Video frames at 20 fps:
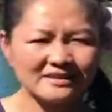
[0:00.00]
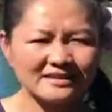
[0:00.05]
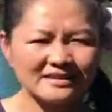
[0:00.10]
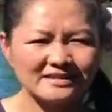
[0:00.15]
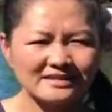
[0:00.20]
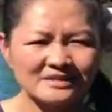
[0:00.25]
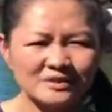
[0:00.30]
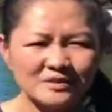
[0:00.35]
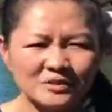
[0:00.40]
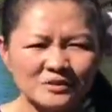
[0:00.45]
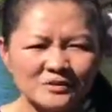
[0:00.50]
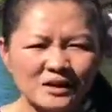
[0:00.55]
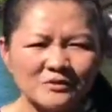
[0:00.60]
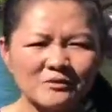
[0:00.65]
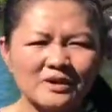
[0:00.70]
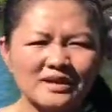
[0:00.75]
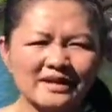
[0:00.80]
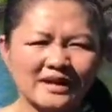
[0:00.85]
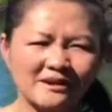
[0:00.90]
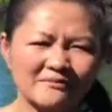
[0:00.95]
this is who I
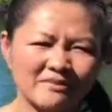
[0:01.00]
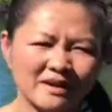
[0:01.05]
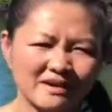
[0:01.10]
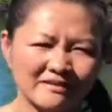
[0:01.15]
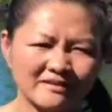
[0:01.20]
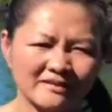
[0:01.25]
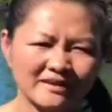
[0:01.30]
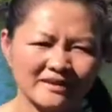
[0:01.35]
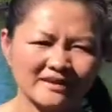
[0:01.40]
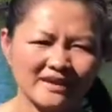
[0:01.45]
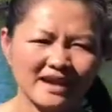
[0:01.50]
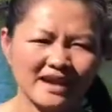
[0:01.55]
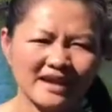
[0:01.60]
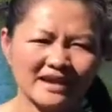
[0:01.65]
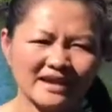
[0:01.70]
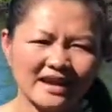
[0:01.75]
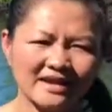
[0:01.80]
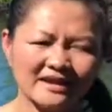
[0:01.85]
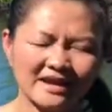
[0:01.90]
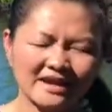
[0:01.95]
want to get married,
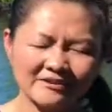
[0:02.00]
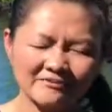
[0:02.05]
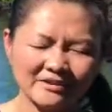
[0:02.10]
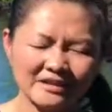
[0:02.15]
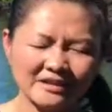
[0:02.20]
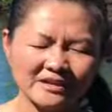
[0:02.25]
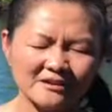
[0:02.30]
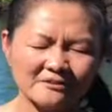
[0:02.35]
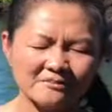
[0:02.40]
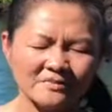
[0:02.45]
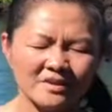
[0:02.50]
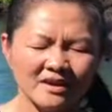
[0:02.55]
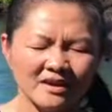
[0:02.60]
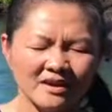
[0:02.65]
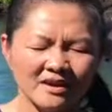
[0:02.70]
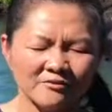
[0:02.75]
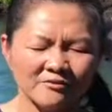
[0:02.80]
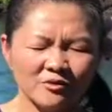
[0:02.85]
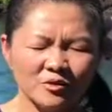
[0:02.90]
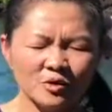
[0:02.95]
and I love him
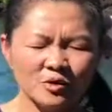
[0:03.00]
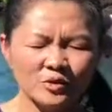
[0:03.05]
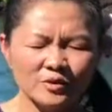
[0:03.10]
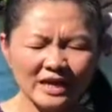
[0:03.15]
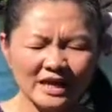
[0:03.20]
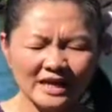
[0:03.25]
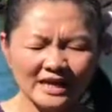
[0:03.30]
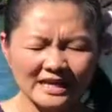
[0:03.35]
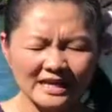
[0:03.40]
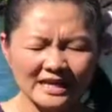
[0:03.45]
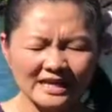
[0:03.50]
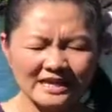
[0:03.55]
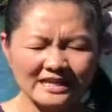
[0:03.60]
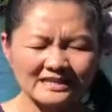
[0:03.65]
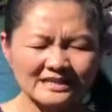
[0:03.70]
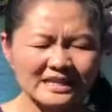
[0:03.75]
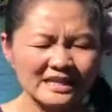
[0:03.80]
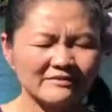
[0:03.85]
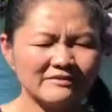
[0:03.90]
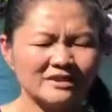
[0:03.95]
for who he
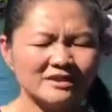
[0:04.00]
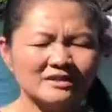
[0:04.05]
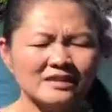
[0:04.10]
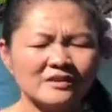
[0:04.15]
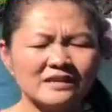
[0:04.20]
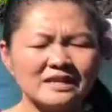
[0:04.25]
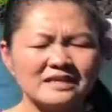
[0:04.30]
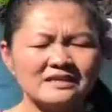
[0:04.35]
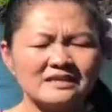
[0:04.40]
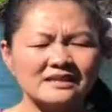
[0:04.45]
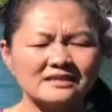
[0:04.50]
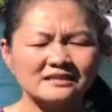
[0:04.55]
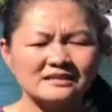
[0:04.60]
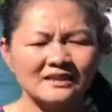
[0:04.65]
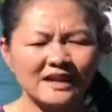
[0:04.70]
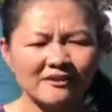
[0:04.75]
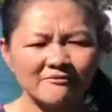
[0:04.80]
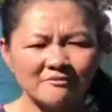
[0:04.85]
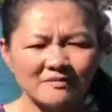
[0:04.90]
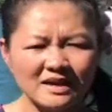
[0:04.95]
is, even though he
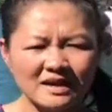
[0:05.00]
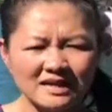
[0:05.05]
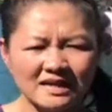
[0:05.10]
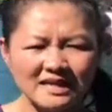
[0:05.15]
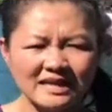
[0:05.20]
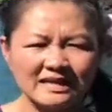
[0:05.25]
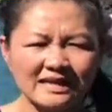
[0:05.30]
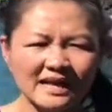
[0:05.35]
doesn't have money.